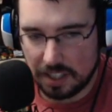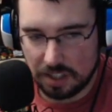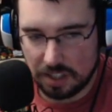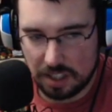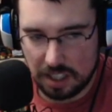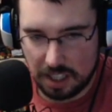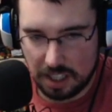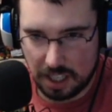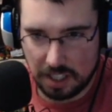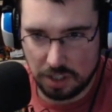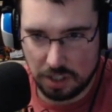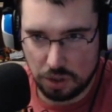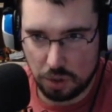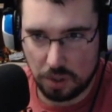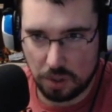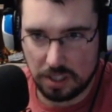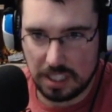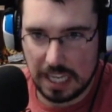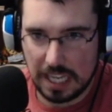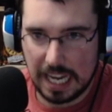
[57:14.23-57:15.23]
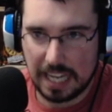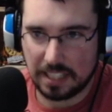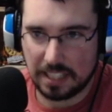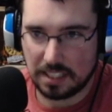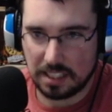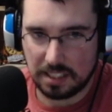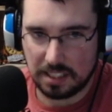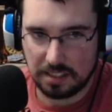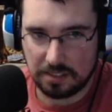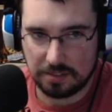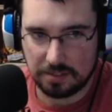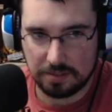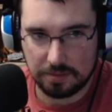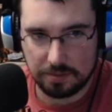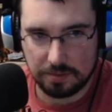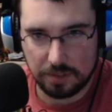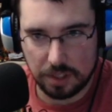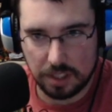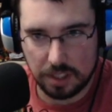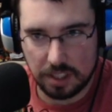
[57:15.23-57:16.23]
enjoyed the acting
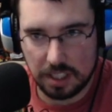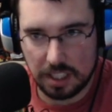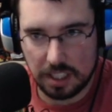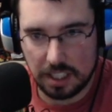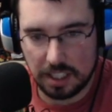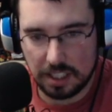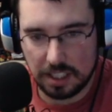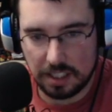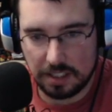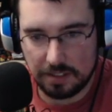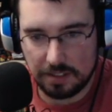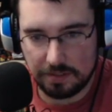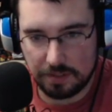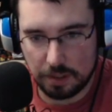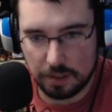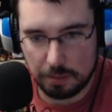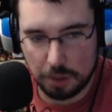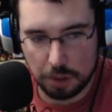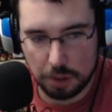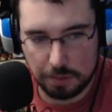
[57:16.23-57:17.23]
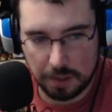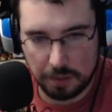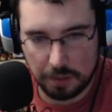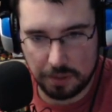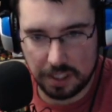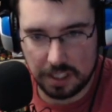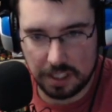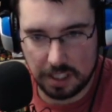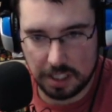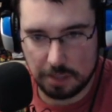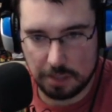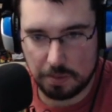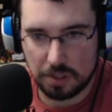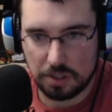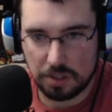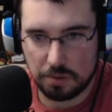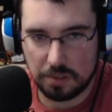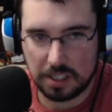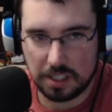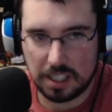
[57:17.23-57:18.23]
for the most part,
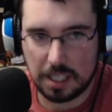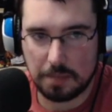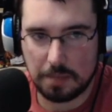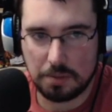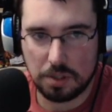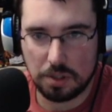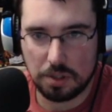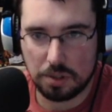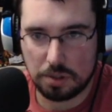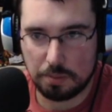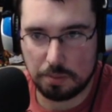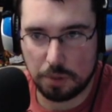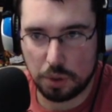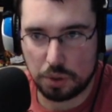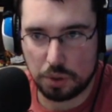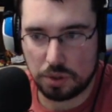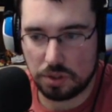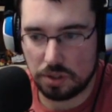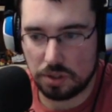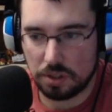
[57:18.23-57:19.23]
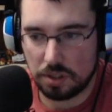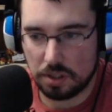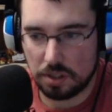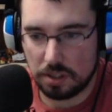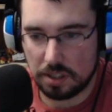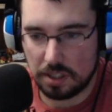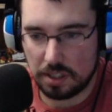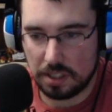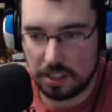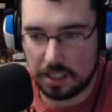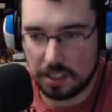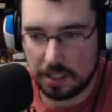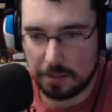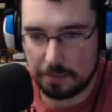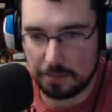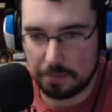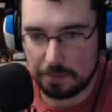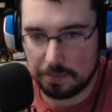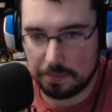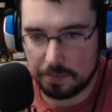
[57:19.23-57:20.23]
especially when it came to those emotional
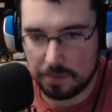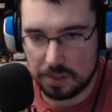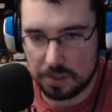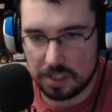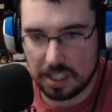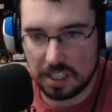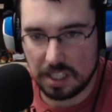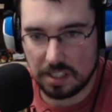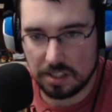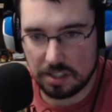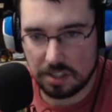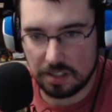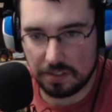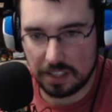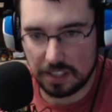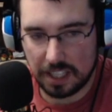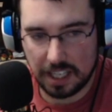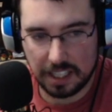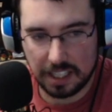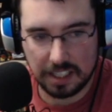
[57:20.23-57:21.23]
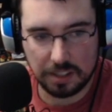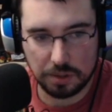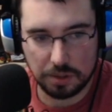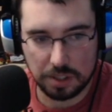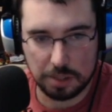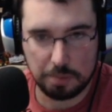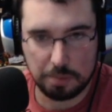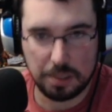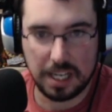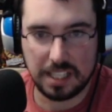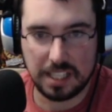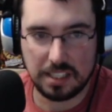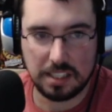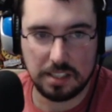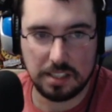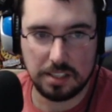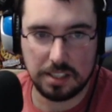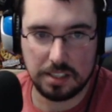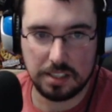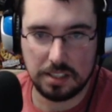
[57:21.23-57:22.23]
scenes and stuff like that. I think Chris Pratt
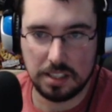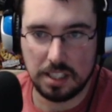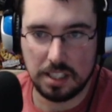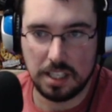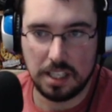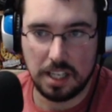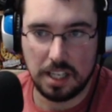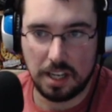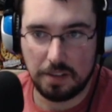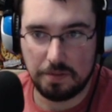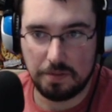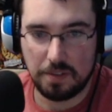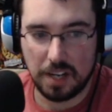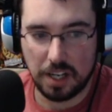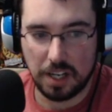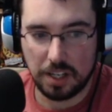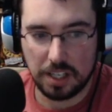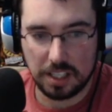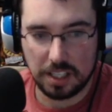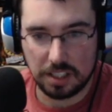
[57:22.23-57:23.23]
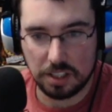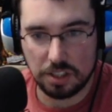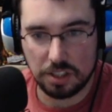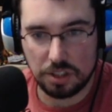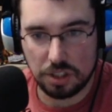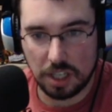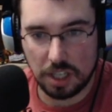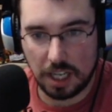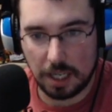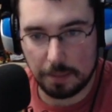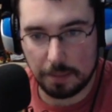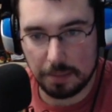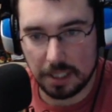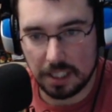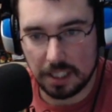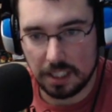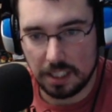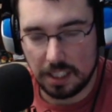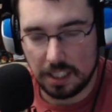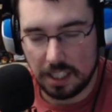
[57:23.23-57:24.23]
did a very good job,
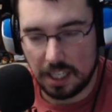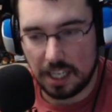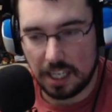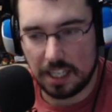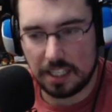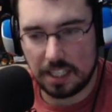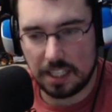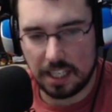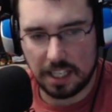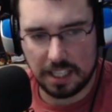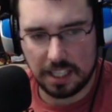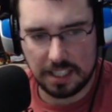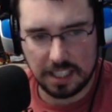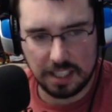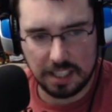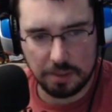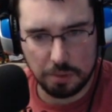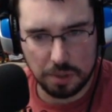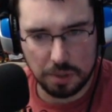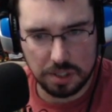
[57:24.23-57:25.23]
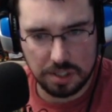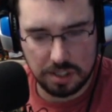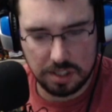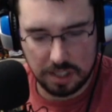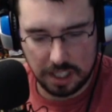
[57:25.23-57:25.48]
and I think it was